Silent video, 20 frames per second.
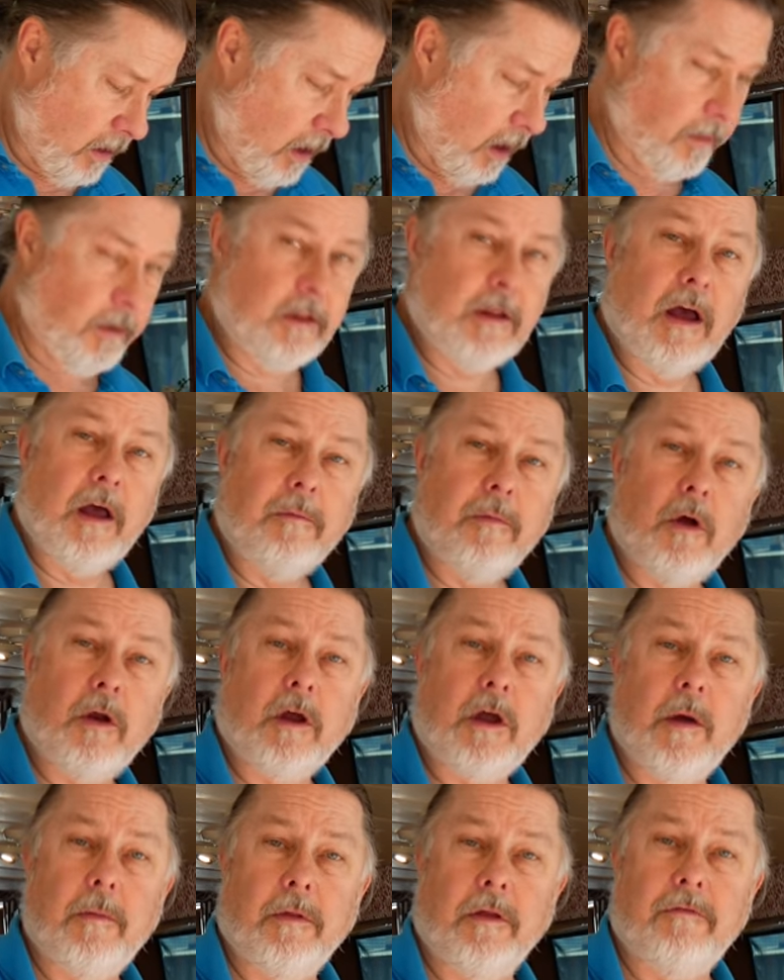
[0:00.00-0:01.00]
Uh, now, I bought a
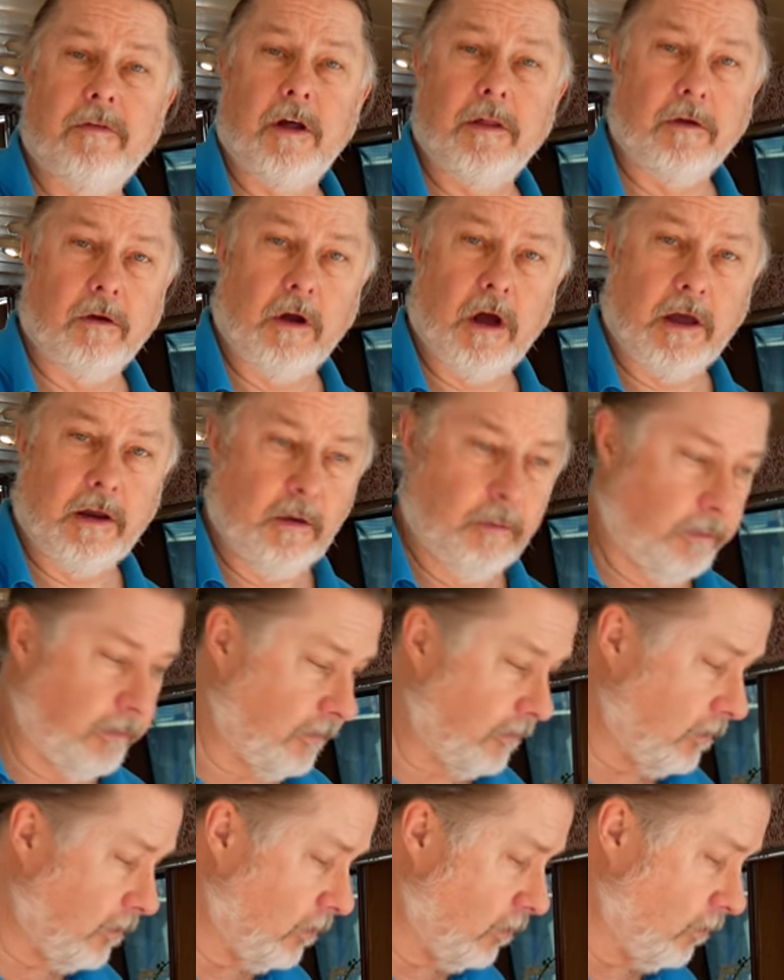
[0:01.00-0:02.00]
couple of other
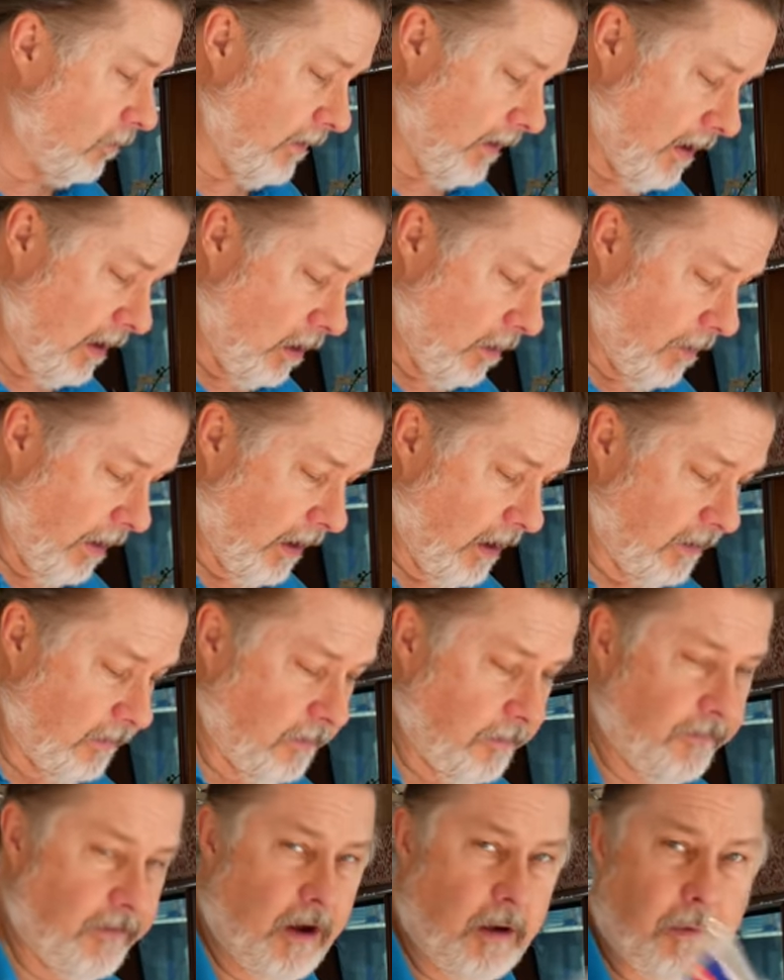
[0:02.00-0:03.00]
items, too, to help. I got
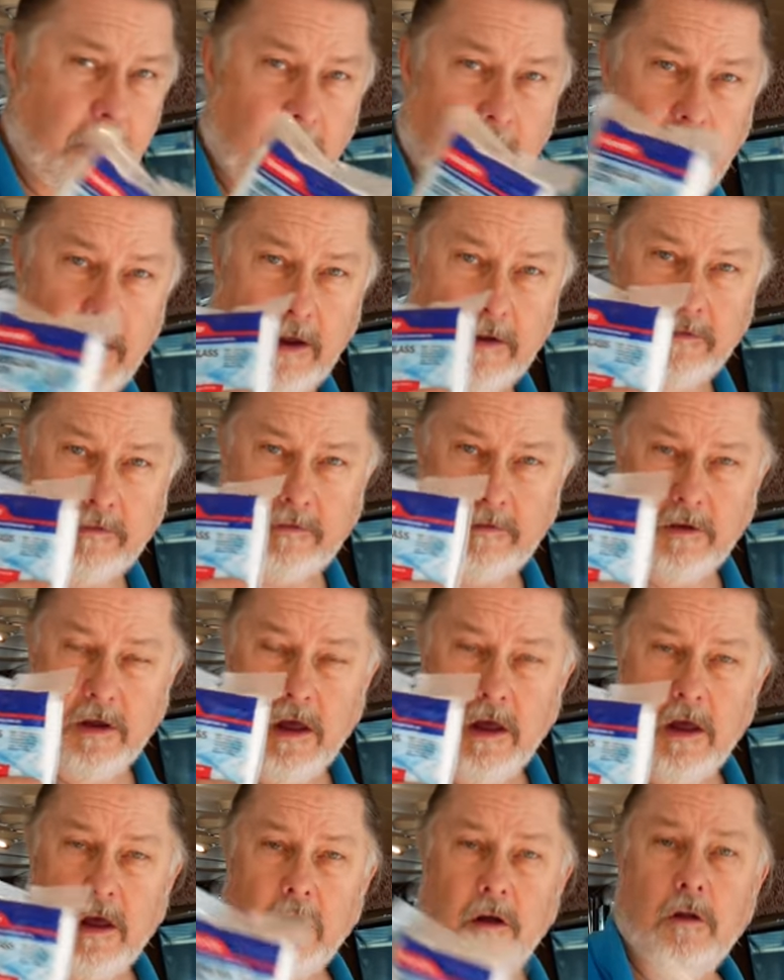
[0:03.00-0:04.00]
some fiberglass
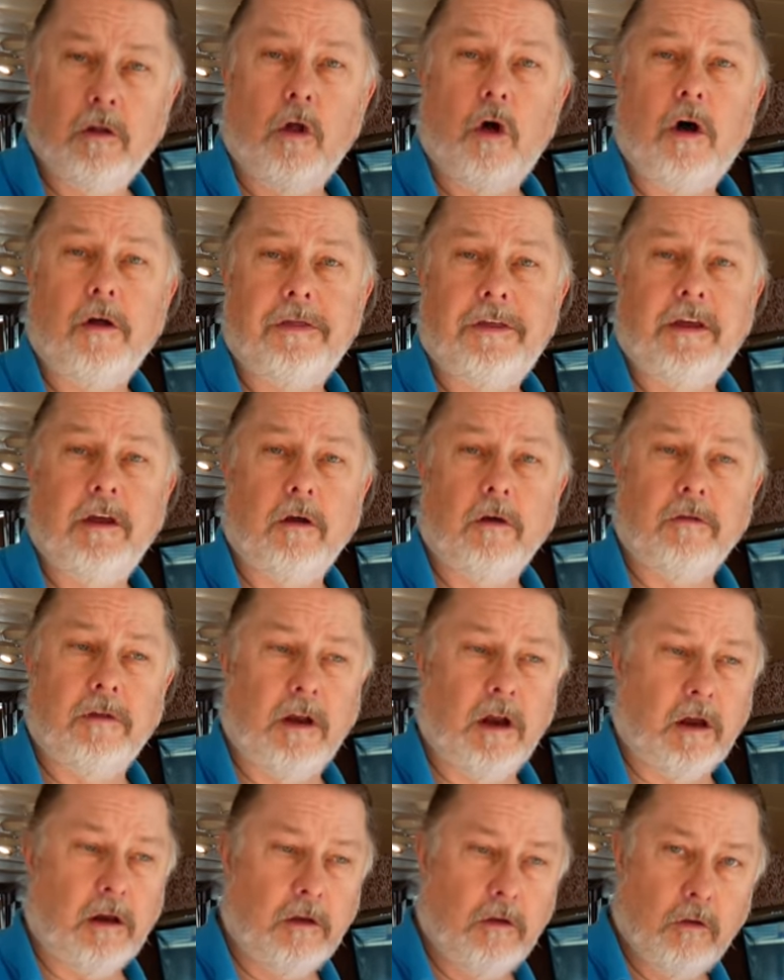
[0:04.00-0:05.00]
cloth here that
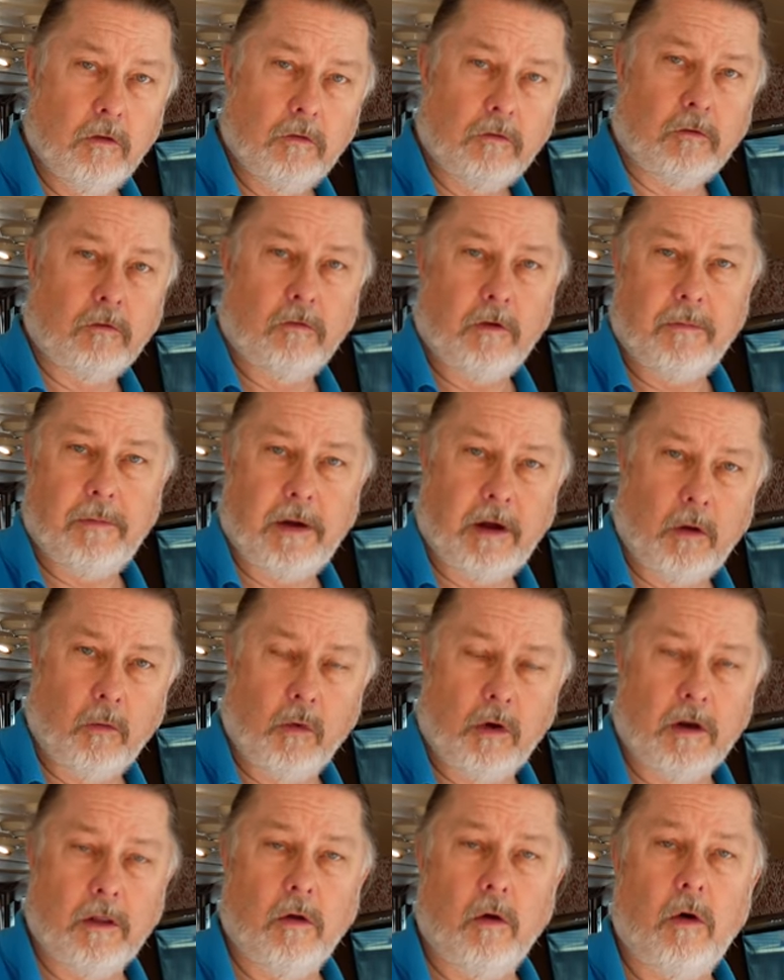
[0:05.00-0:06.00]
I'm going to use to repair
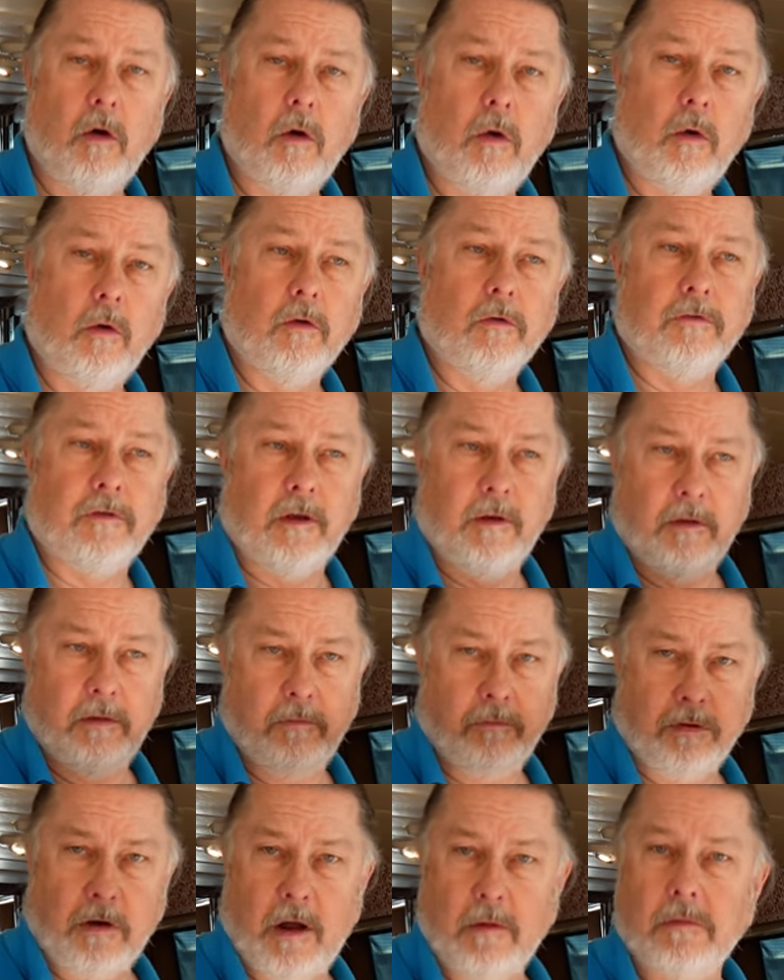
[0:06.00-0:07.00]
one of the holes
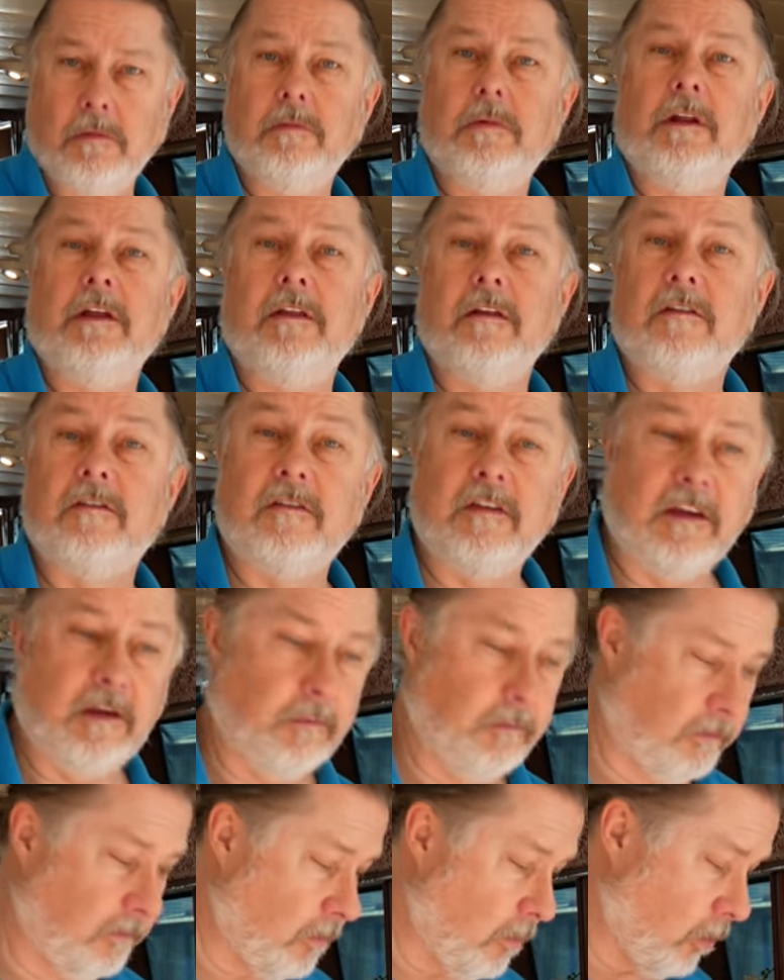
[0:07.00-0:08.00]
and probably the
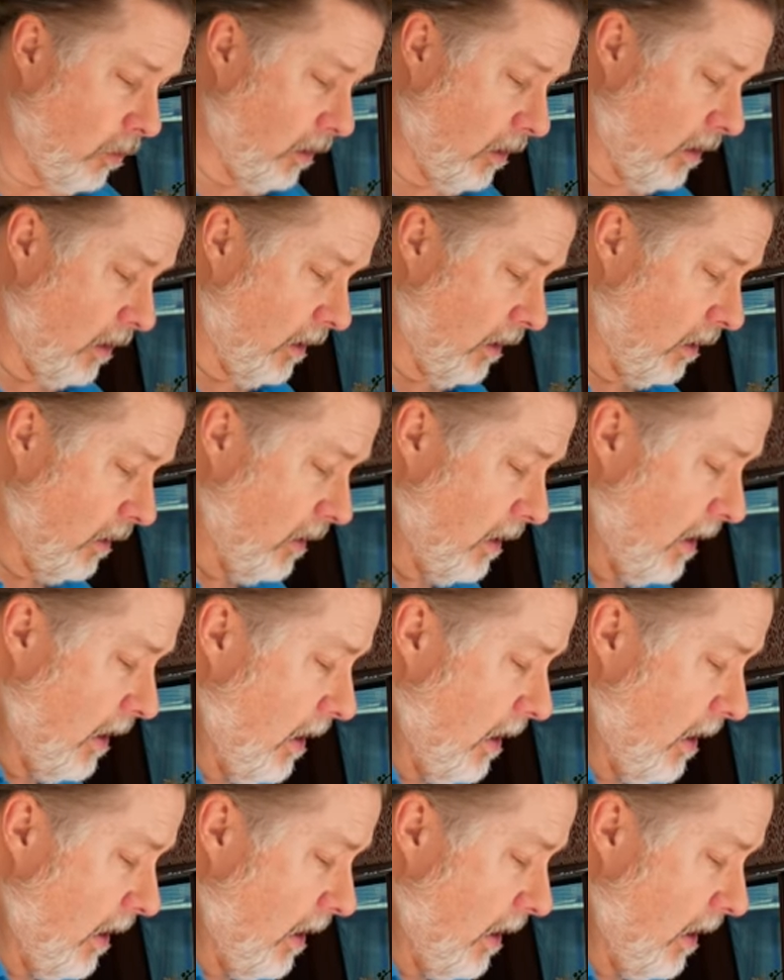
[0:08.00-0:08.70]
seams when we're done.